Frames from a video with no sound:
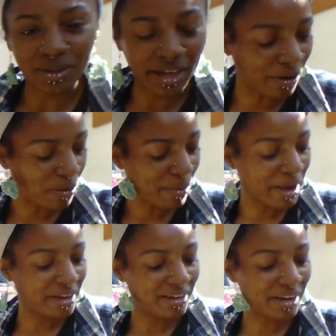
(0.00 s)
like
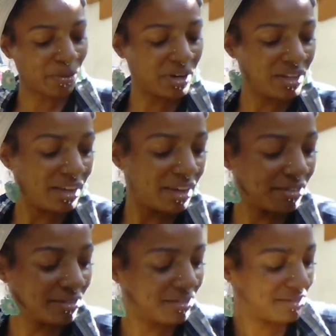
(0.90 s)
I don't want to like
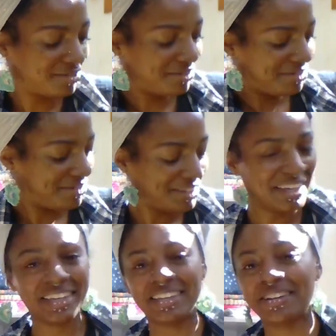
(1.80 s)

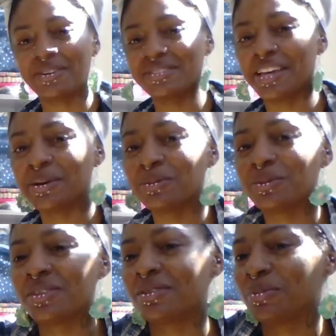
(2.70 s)
get it all tangled
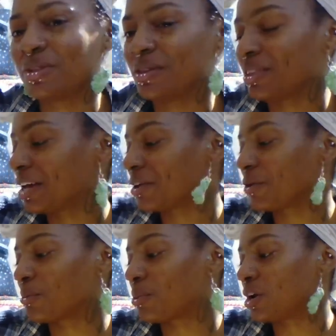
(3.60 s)
with like
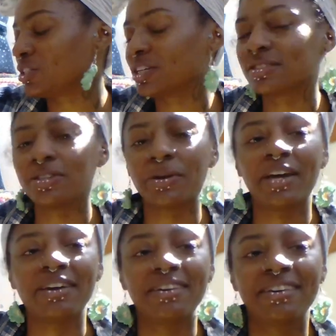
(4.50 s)
current projects.
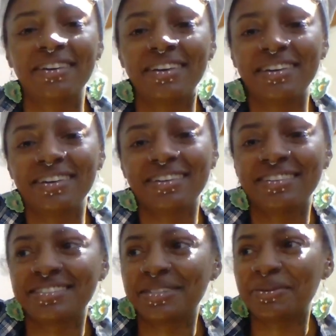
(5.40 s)
Okay.
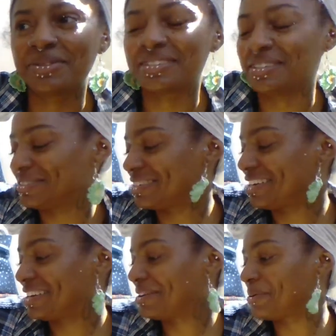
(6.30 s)
Let's see what's this.
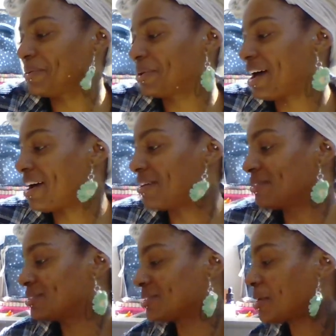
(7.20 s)
We
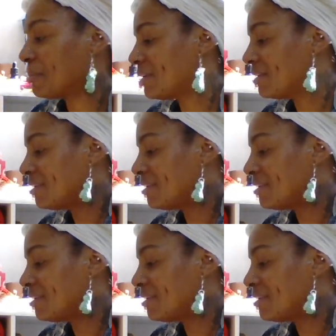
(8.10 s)
have some.